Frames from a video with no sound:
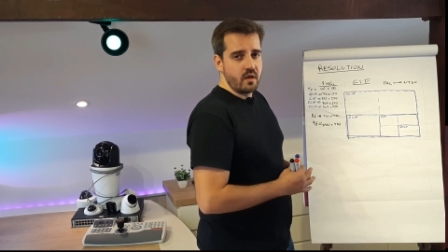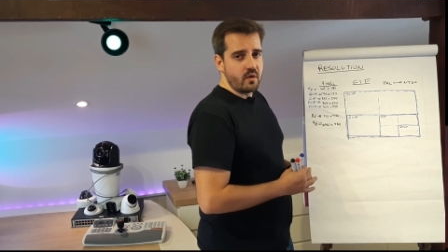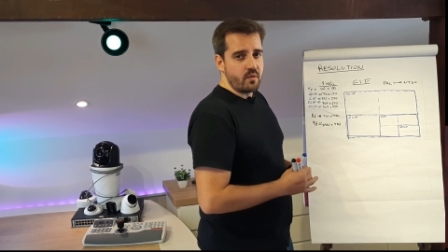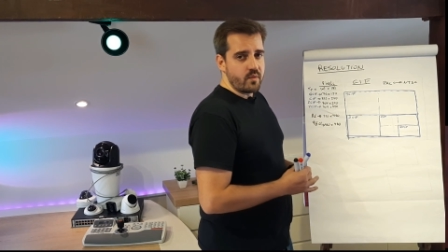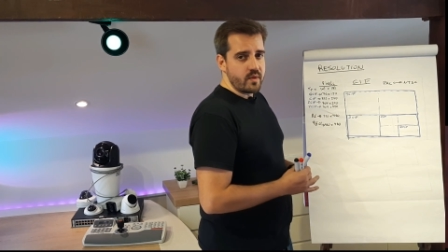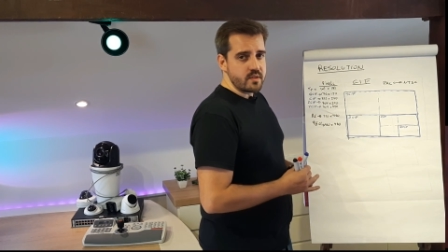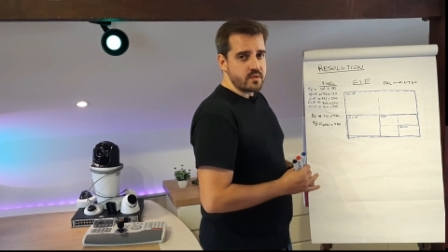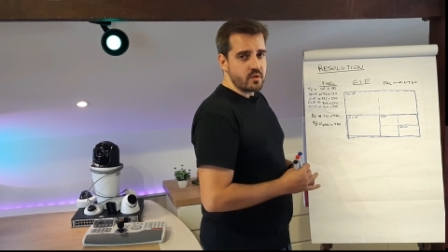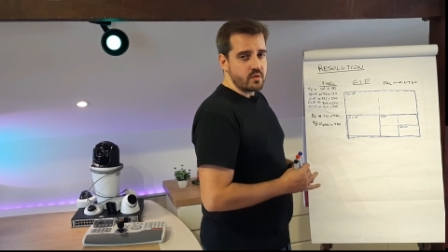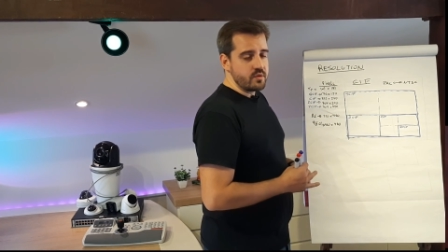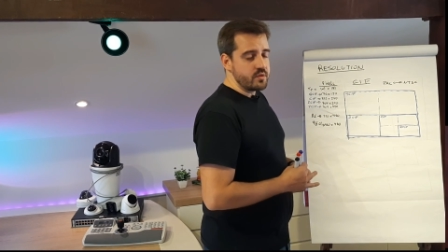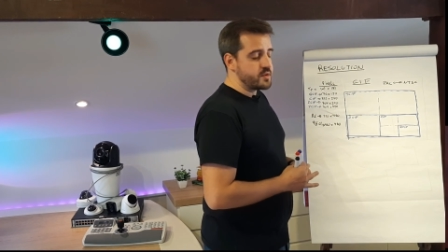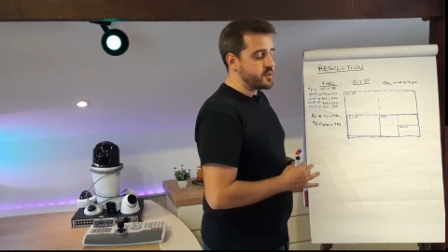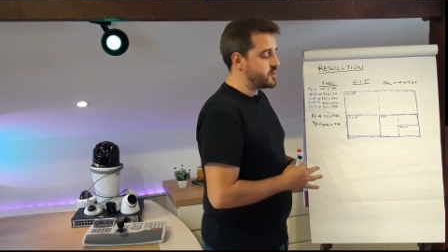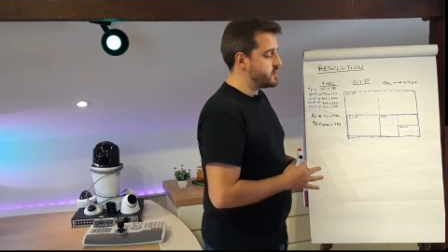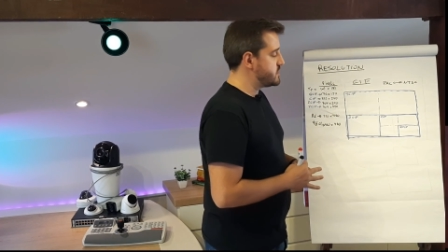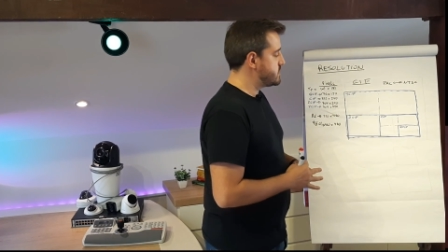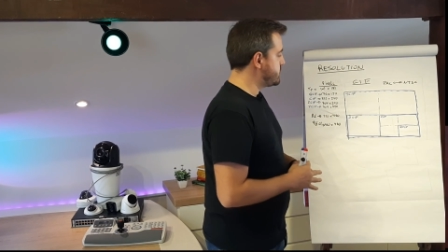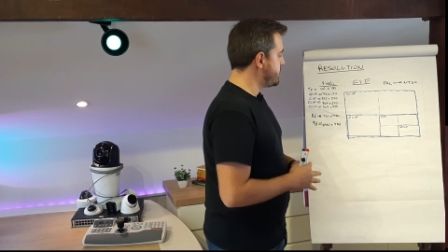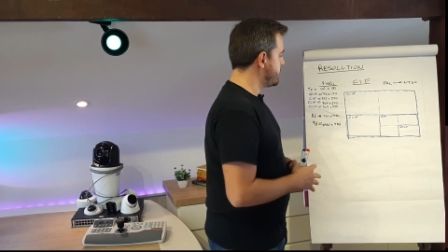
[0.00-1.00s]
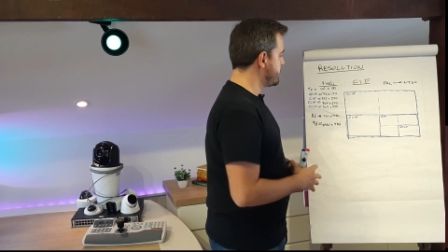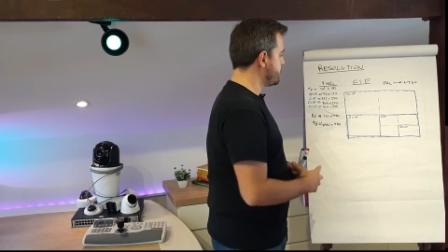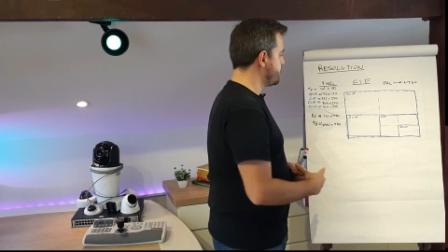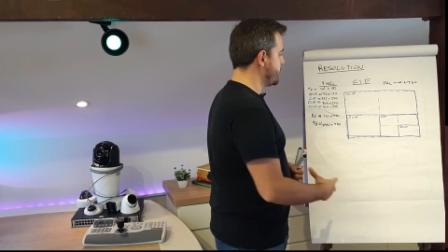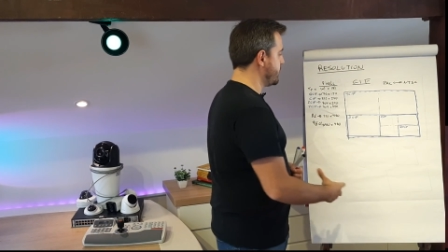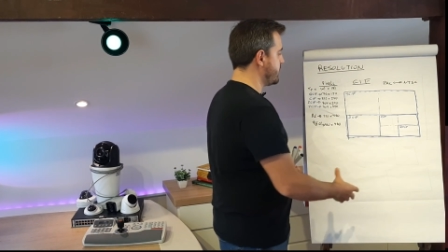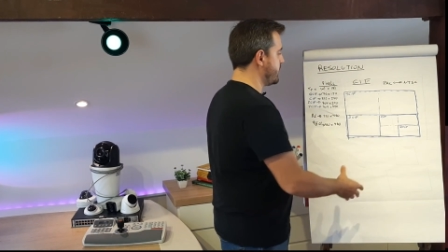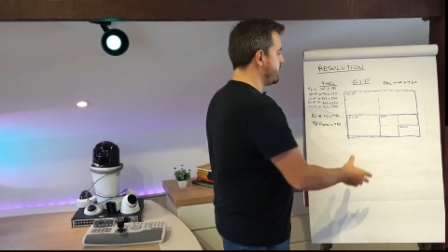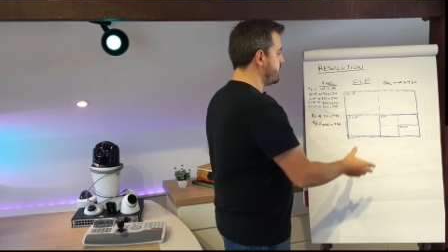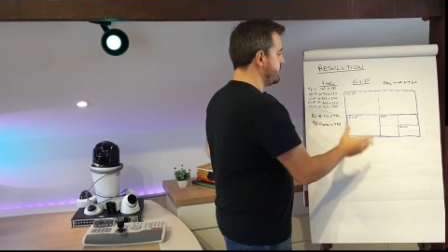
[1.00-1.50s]
resolutions that
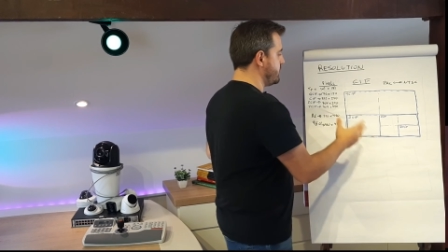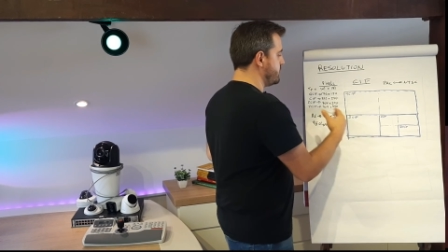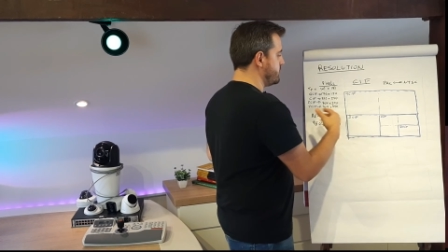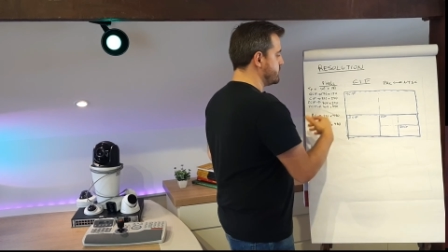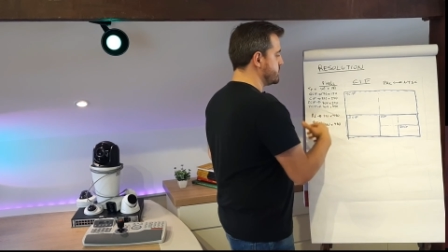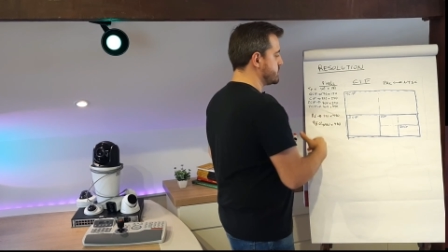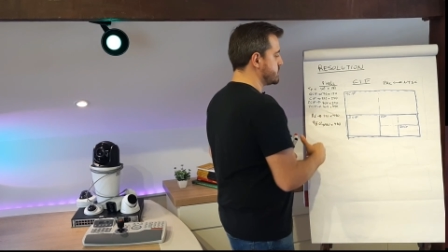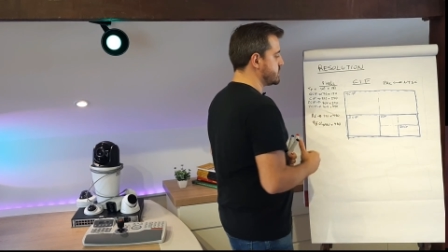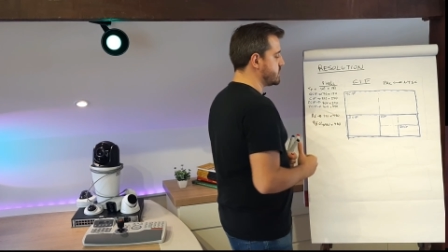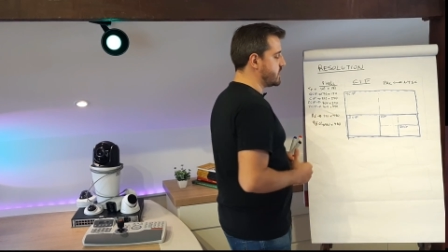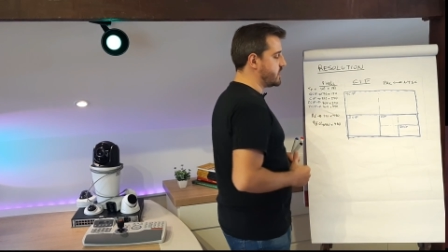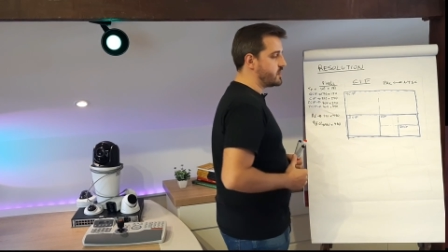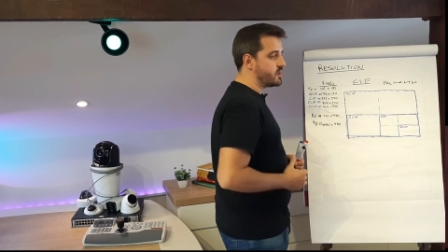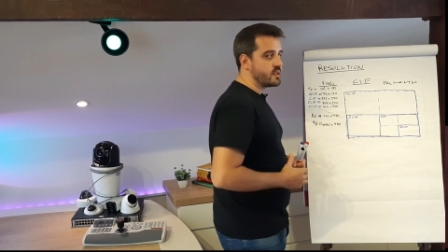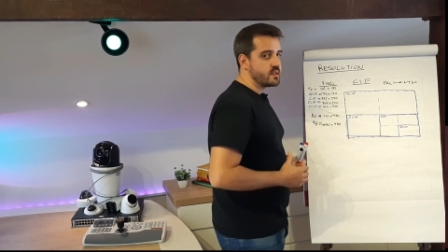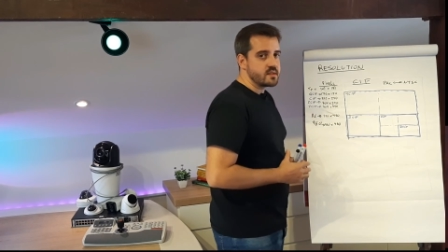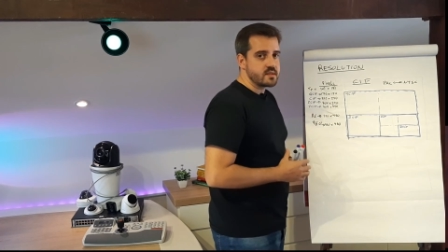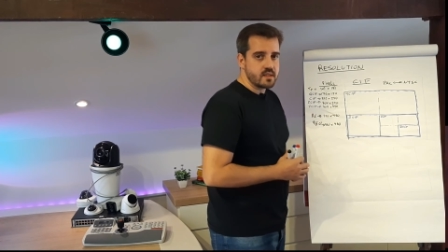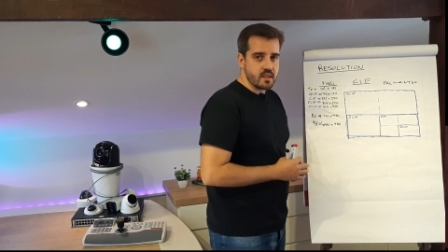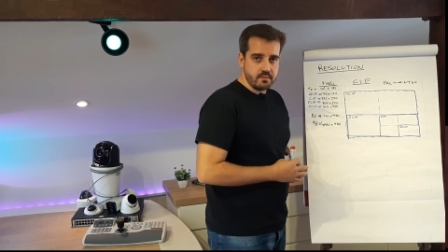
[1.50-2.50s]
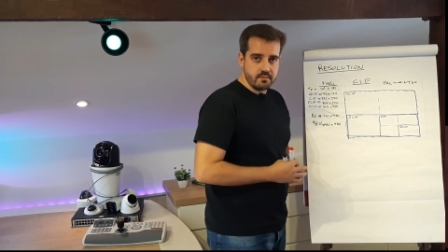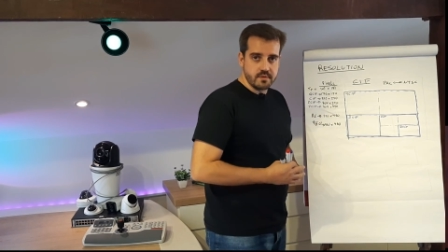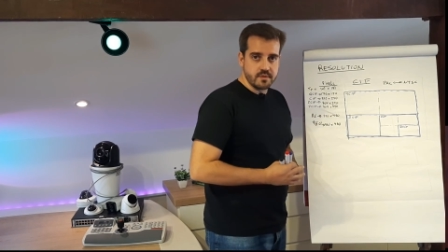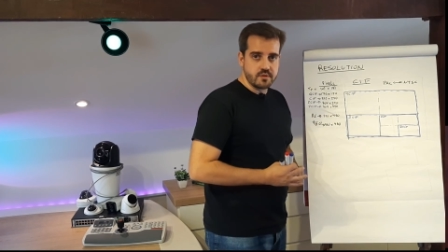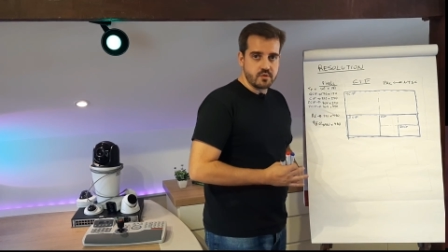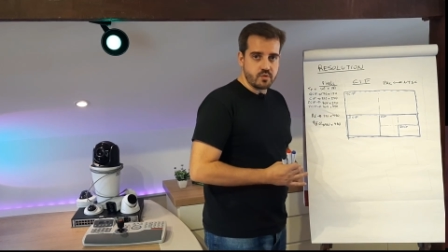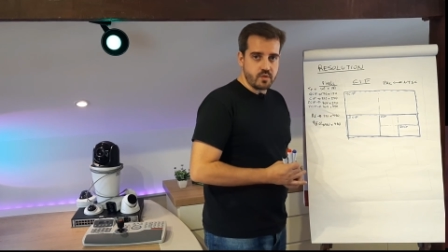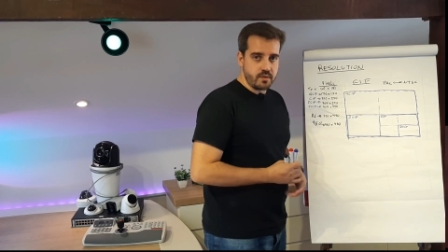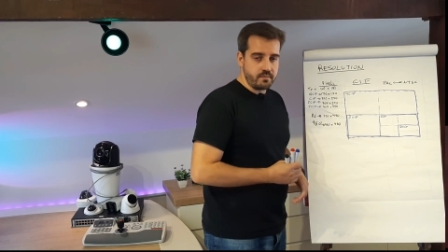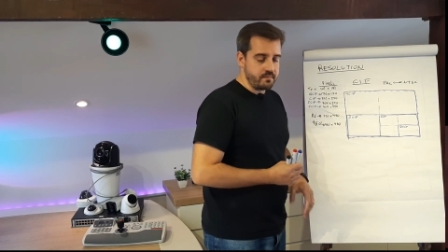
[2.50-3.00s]
we can use in the
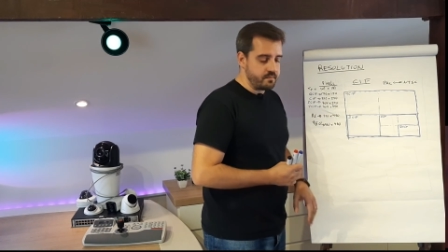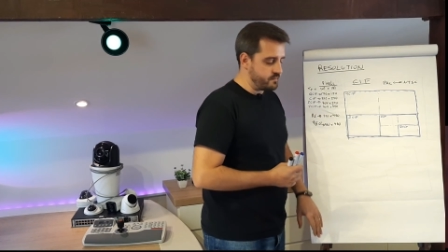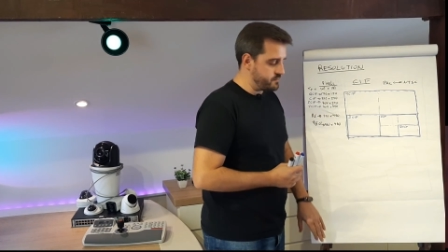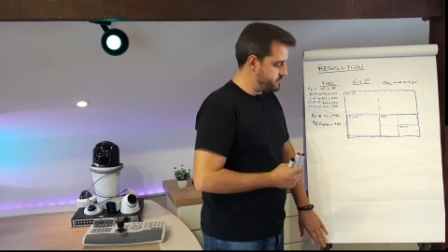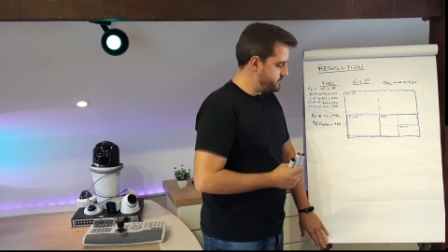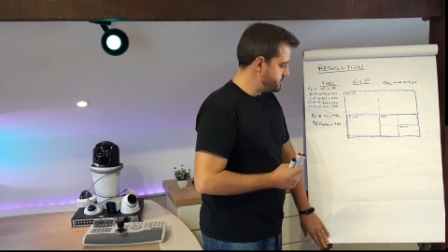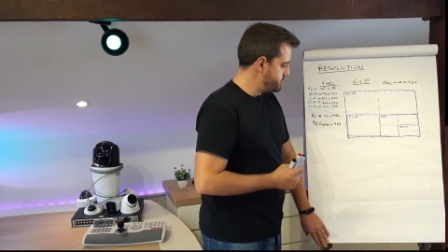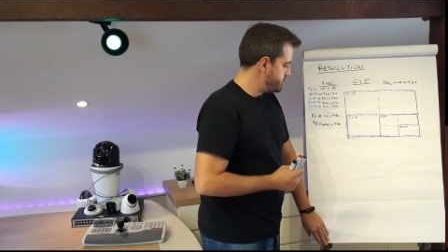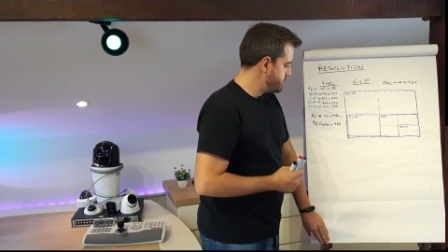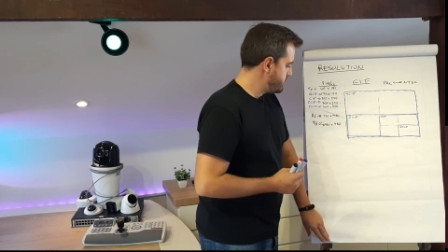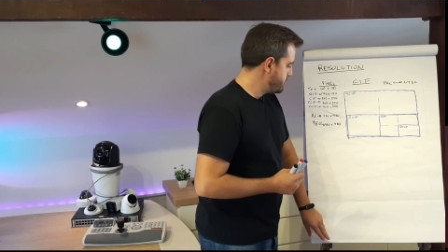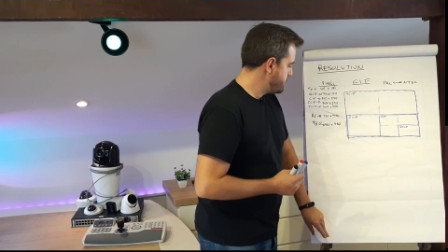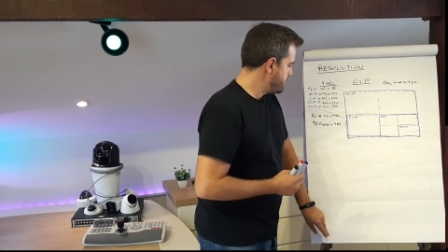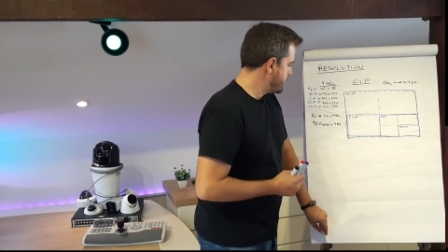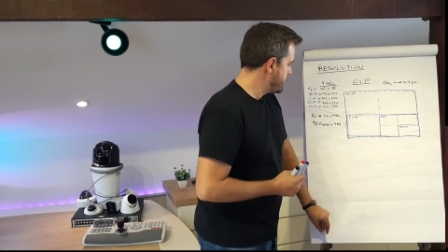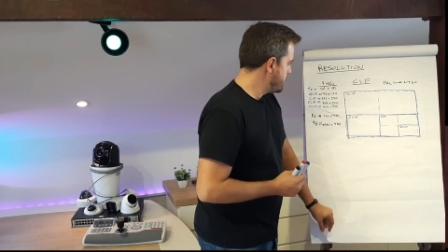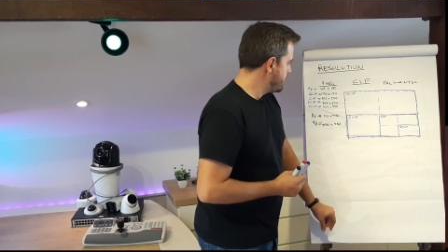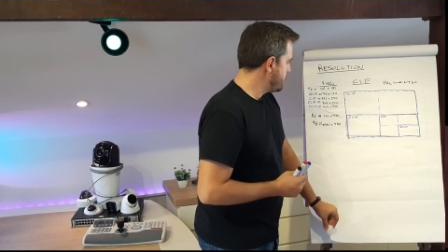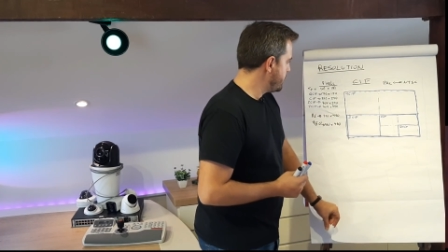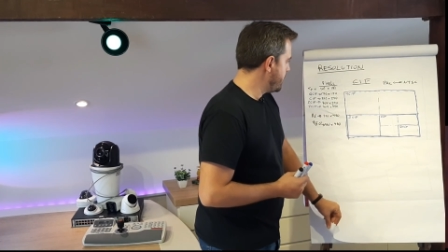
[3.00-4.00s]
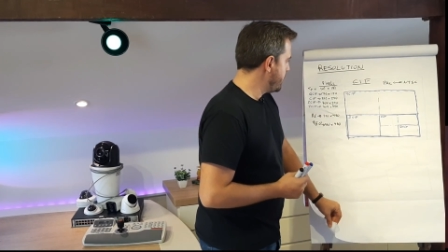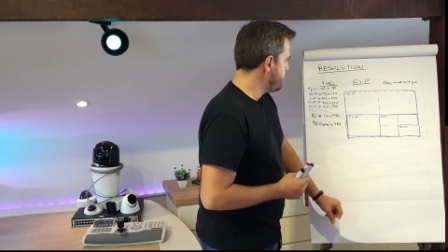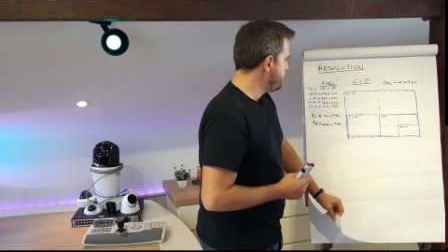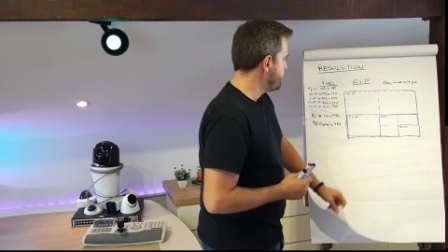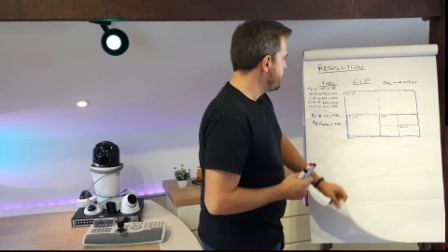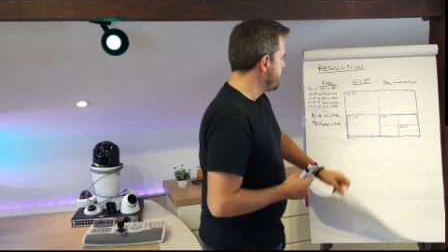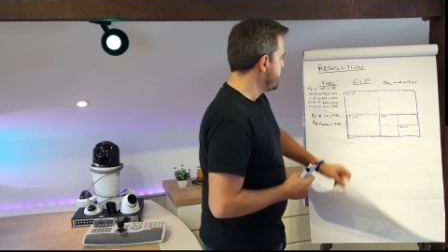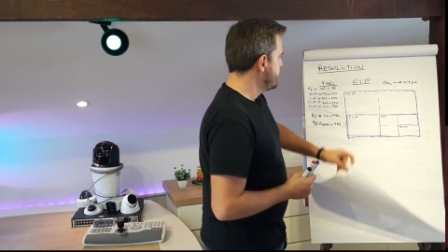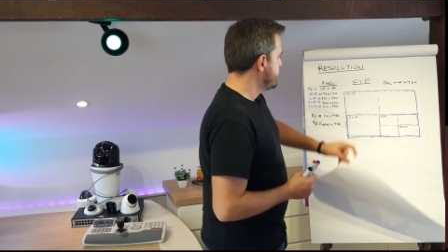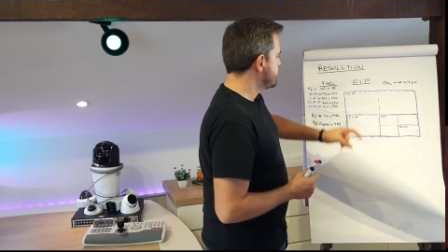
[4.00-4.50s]
substream. Okay,
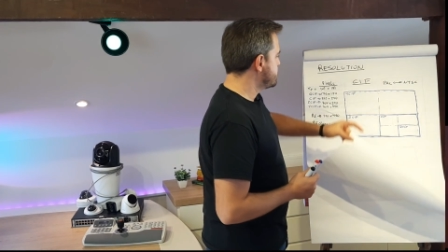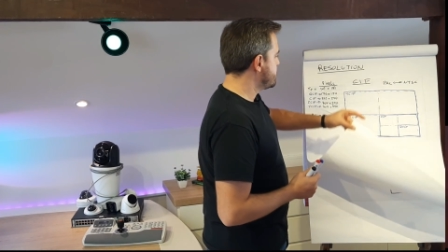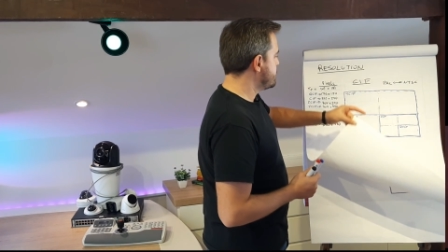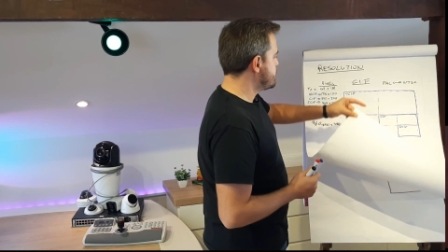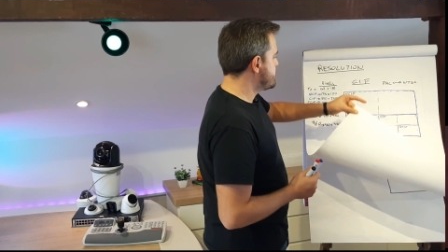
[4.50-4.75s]
so